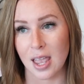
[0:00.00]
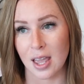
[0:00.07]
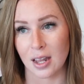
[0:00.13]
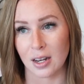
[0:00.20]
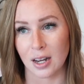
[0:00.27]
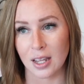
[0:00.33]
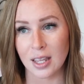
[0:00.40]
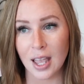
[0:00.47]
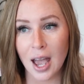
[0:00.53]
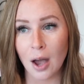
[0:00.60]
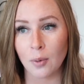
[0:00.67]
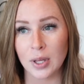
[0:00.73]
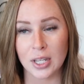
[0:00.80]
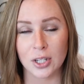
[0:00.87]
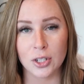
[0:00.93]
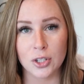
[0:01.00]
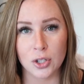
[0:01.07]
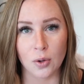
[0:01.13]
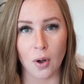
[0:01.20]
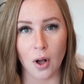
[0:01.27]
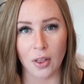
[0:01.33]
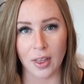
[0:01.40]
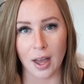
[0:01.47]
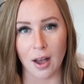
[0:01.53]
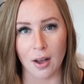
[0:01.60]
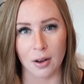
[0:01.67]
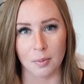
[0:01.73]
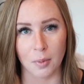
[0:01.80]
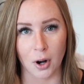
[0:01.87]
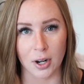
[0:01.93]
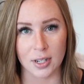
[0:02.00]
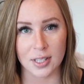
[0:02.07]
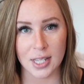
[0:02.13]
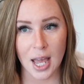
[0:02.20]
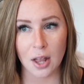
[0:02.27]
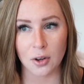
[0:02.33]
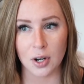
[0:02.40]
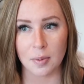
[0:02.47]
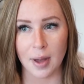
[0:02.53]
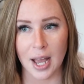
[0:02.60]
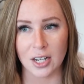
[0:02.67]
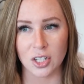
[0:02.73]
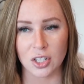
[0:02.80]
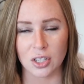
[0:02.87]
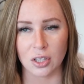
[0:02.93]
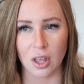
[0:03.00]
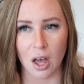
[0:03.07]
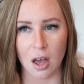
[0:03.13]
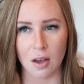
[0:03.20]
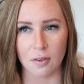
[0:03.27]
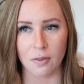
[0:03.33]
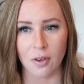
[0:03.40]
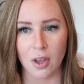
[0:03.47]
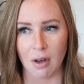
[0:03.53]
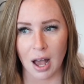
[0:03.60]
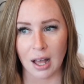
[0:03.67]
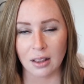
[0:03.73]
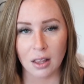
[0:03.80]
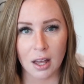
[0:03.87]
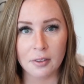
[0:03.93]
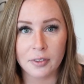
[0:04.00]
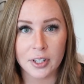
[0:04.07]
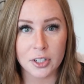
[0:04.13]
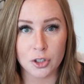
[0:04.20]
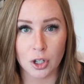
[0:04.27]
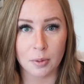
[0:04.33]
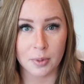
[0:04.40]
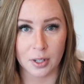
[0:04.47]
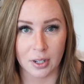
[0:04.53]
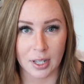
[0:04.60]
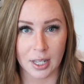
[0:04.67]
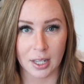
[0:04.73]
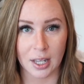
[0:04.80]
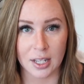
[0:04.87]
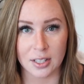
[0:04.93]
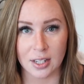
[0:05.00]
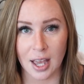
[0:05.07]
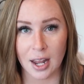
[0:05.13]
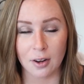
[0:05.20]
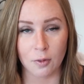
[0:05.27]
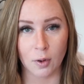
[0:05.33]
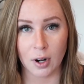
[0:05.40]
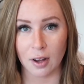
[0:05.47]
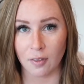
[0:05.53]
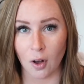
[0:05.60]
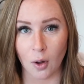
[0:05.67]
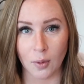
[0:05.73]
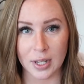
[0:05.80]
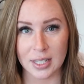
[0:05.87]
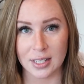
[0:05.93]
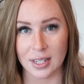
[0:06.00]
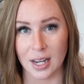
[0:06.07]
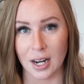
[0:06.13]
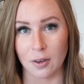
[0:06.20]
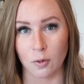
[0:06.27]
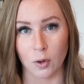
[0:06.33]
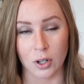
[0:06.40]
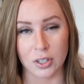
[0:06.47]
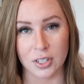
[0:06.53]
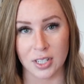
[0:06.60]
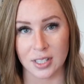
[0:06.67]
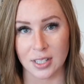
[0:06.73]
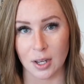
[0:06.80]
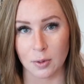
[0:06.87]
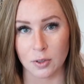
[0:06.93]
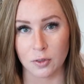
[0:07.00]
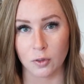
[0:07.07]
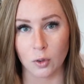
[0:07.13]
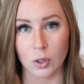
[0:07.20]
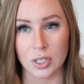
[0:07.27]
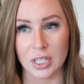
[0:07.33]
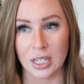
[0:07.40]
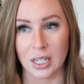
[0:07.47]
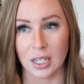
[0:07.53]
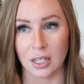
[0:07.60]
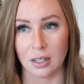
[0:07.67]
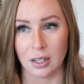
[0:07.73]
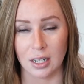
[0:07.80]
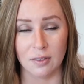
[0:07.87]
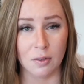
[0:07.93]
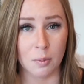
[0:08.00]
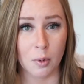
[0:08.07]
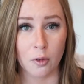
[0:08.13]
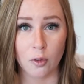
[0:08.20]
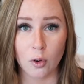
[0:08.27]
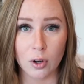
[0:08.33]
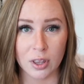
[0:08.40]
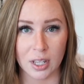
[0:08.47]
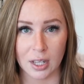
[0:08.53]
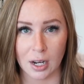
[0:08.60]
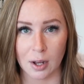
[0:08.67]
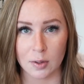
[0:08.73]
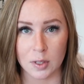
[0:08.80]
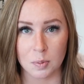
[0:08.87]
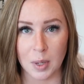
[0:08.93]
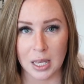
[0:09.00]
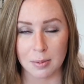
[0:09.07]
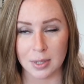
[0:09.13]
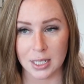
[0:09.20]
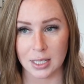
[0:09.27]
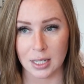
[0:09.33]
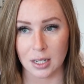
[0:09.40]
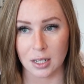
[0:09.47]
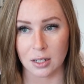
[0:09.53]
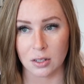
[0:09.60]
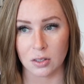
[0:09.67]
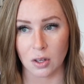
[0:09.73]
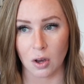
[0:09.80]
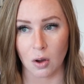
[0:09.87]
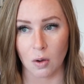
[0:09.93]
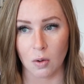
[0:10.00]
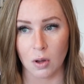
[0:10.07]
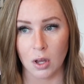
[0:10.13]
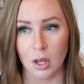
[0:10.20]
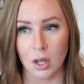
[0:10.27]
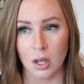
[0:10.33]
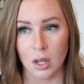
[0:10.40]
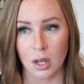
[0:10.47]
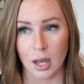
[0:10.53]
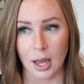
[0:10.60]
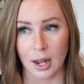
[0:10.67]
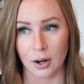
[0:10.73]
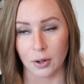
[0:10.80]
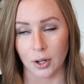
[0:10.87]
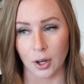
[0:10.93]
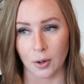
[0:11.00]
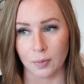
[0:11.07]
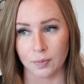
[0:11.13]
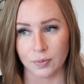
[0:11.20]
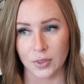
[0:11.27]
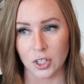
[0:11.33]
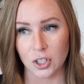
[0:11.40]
And yeah, we could do all that on Mark's salary, but I love contributing. It's kind of what I've always done. I've worked since I was 14. Even before then, I was babysitting, so I don't know.